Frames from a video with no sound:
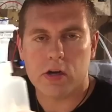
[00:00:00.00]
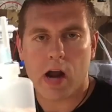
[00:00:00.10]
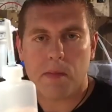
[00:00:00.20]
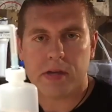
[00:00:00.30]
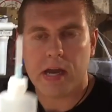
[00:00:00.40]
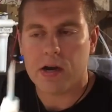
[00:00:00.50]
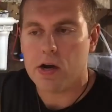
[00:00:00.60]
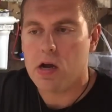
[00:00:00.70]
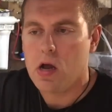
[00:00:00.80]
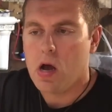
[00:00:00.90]
your
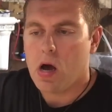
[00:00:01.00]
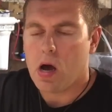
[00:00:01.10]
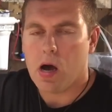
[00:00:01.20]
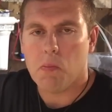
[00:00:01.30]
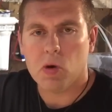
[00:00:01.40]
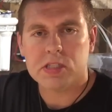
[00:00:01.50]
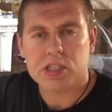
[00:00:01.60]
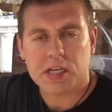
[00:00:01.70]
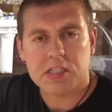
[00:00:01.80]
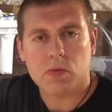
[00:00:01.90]
applicator. One
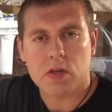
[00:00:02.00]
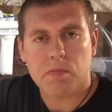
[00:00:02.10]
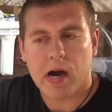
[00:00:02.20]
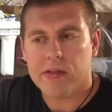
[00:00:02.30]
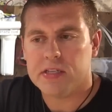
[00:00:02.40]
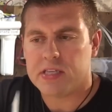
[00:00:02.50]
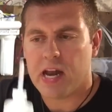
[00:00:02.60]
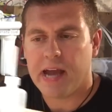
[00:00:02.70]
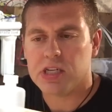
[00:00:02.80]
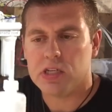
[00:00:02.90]
suggestion when you buy this,
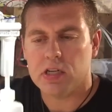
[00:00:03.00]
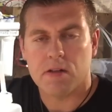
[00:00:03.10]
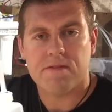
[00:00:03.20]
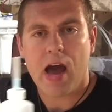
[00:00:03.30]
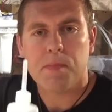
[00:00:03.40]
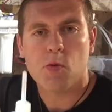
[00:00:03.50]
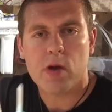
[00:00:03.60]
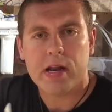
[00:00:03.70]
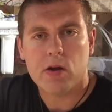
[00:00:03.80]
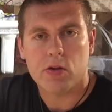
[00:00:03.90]
it'll
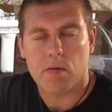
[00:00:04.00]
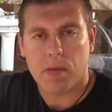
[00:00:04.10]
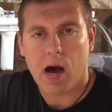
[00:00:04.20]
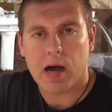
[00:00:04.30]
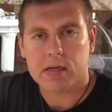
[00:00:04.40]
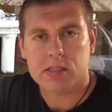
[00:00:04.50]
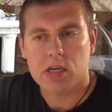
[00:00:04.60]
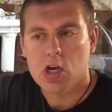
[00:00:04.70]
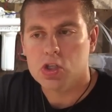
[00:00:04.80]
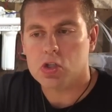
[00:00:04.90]
evaporate out of the box.
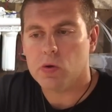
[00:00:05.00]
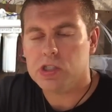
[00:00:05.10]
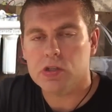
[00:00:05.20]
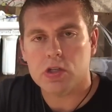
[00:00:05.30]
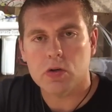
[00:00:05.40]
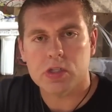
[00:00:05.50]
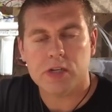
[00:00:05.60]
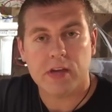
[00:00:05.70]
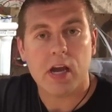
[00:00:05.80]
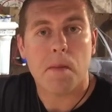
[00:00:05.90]
So what you do is
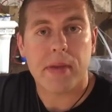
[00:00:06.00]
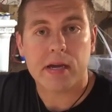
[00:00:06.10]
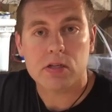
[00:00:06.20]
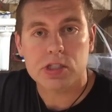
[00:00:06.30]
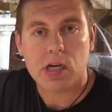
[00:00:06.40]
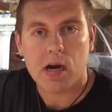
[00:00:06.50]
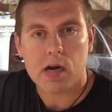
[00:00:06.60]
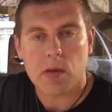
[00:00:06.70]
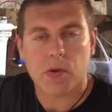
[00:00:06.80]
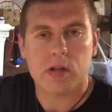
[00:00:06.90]
you get a pickle jar,
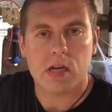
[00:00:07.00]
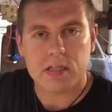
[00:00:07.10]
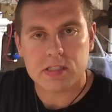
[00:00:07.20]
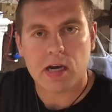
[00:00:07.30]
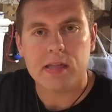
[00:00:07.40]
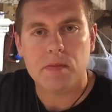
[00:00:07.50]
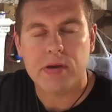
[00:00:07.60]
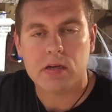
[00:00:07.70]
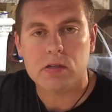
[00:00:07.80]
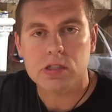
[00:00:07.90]
you put it inside the
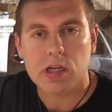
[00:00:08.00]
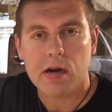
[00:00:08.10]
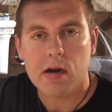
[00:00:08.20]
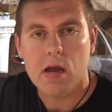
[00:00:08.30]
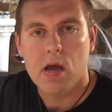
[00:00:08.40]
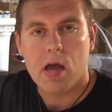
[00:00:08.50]
pickle jar,